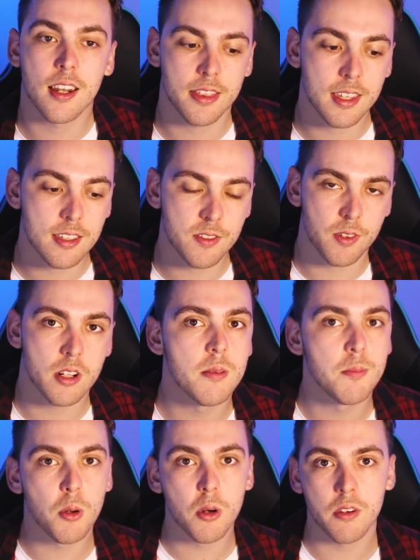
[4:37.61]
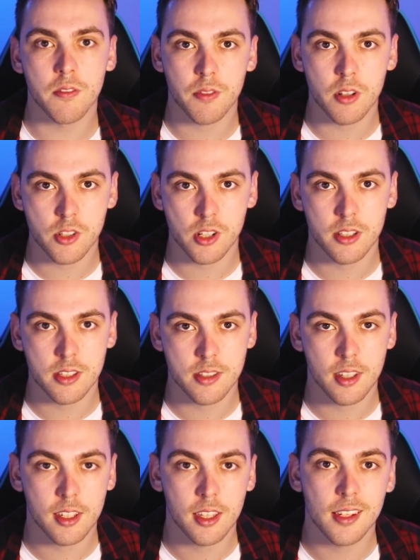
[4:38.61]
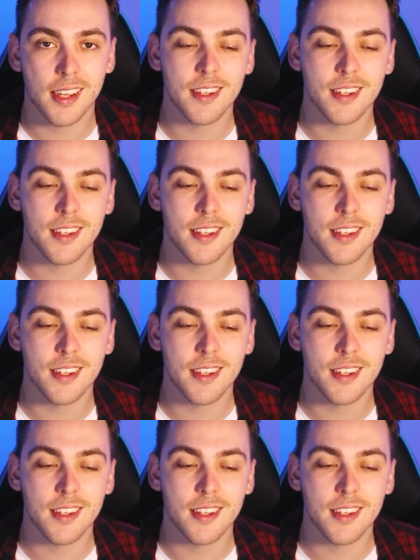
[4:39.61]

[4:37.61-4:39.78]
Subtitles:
I think it's very important for a child to take in,